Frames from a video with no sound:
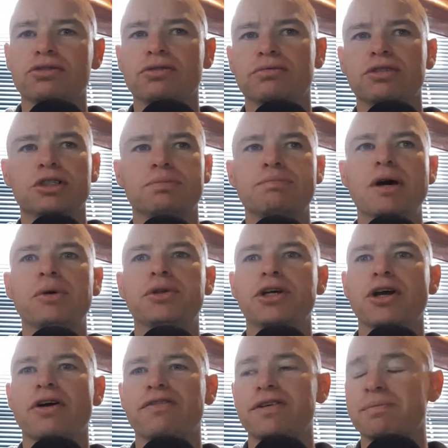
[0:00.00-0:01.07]
just
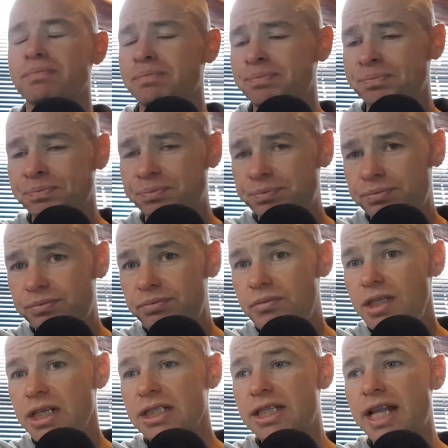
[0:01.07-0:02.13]
melting off him.
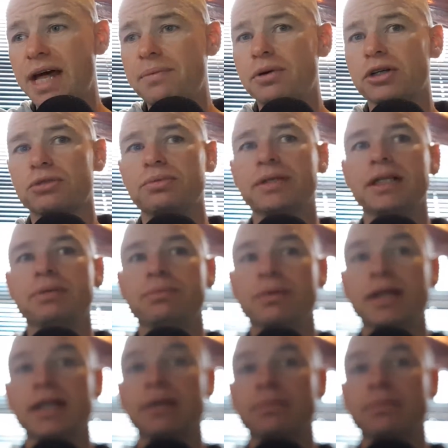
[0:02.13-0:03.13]
So that worked really, really